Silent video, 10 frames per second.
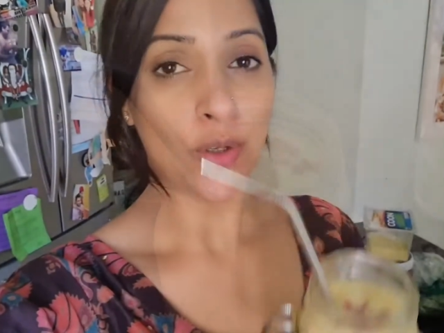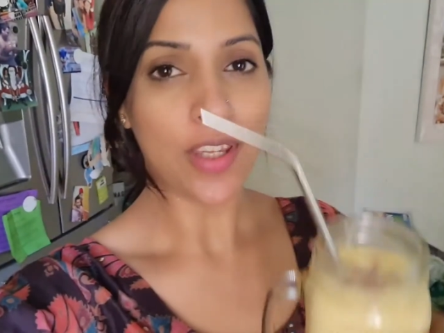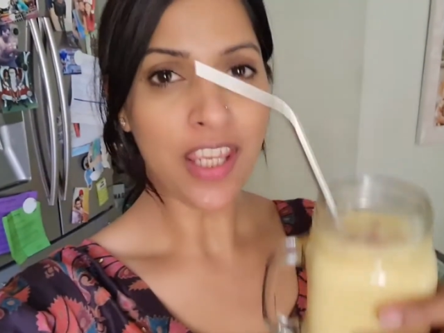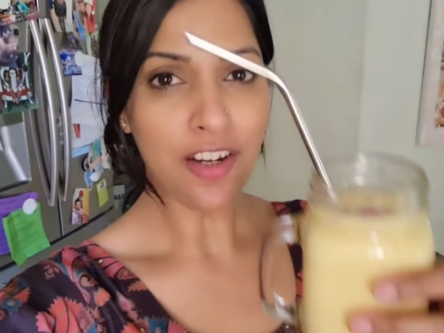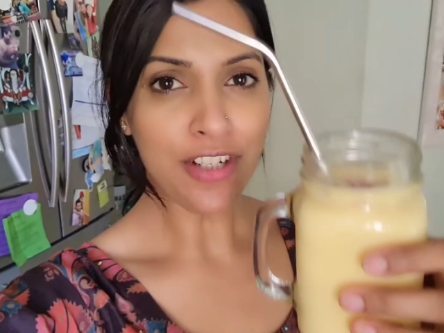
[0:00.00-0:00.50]

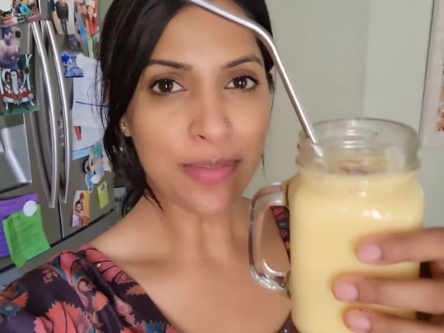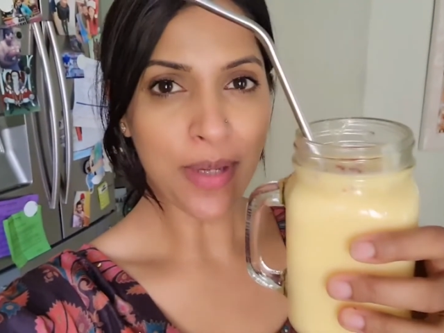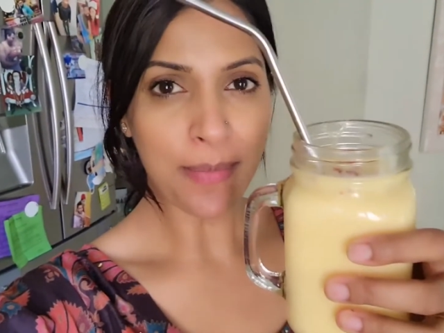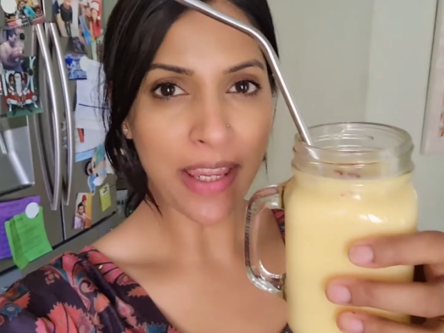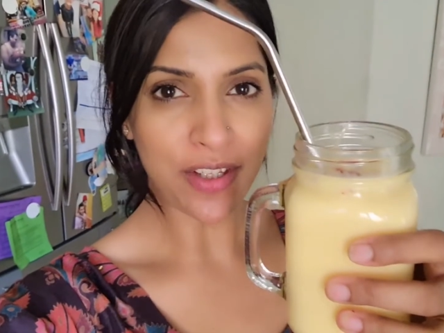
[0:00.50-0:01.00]
here is
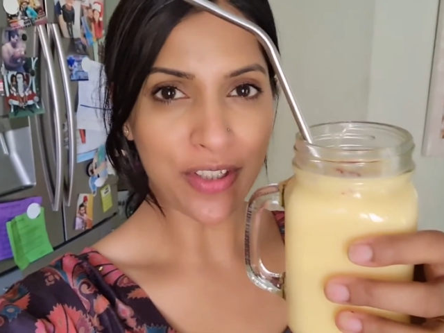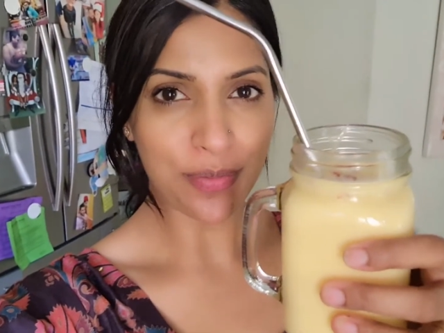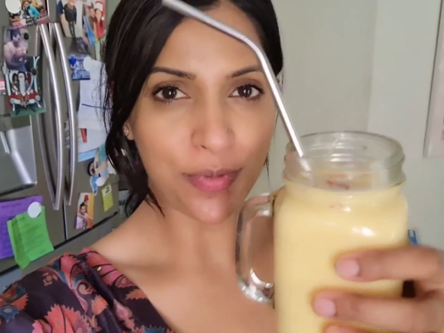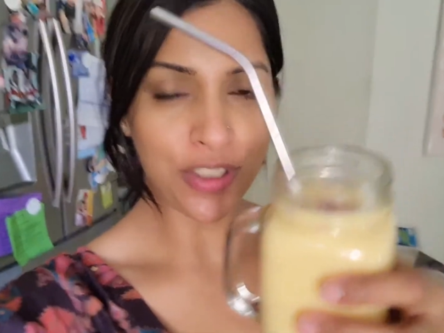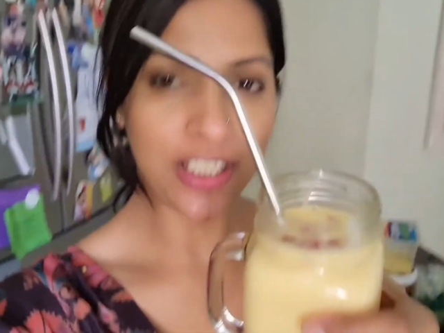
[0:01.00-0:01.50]
my mango
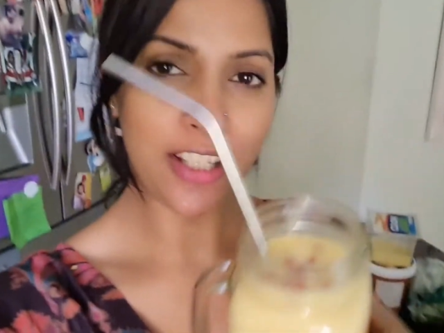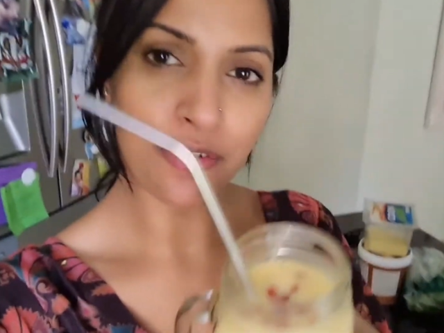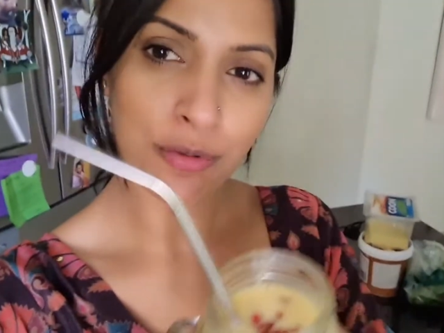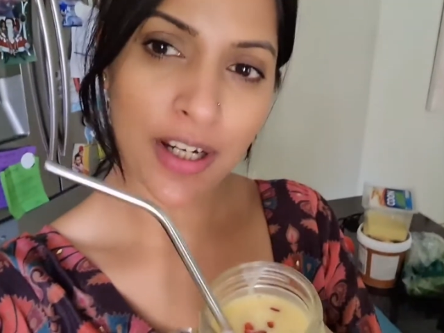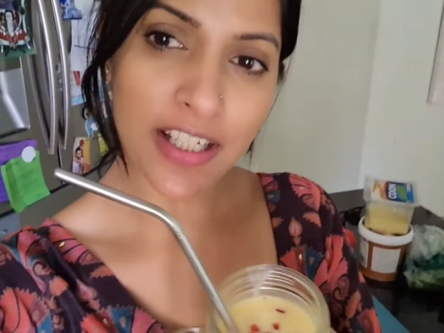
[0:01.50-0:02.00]
smoothie
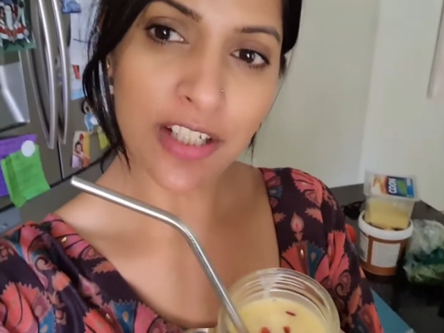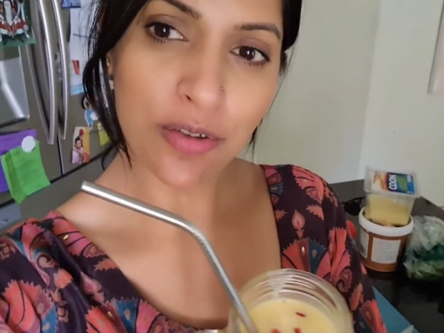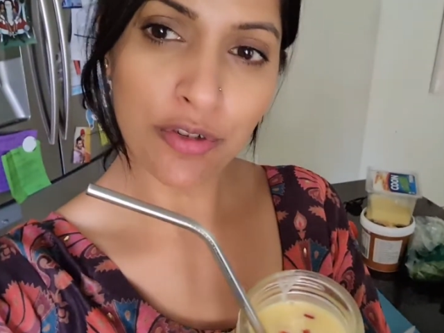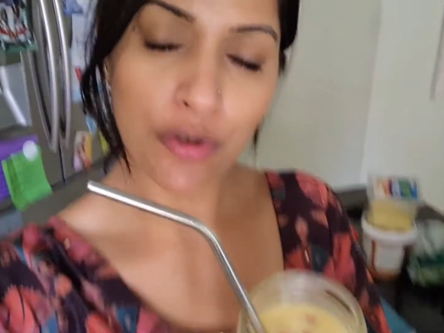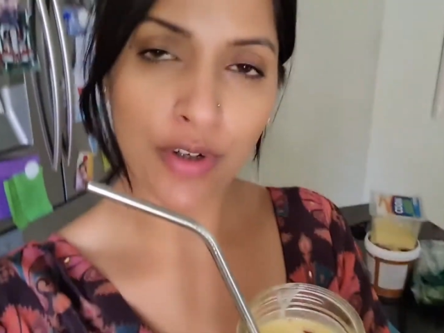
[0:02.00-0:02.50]
ready
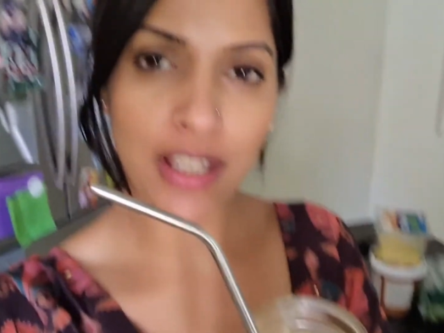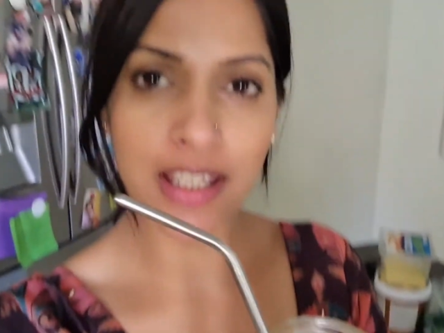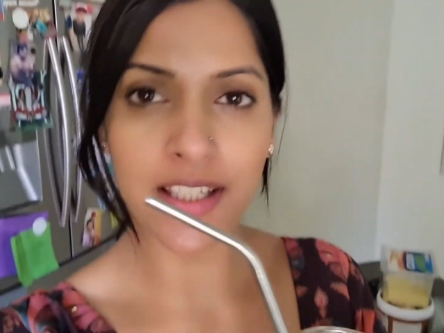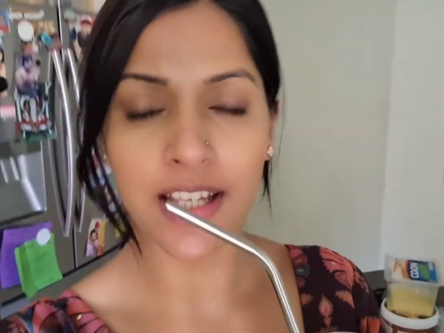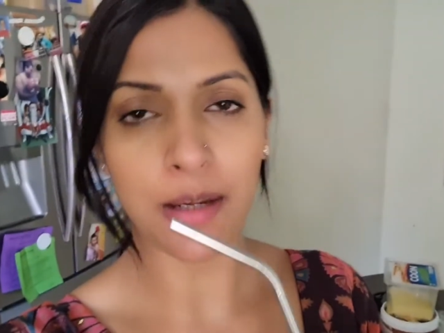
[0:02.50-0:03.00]
to drink.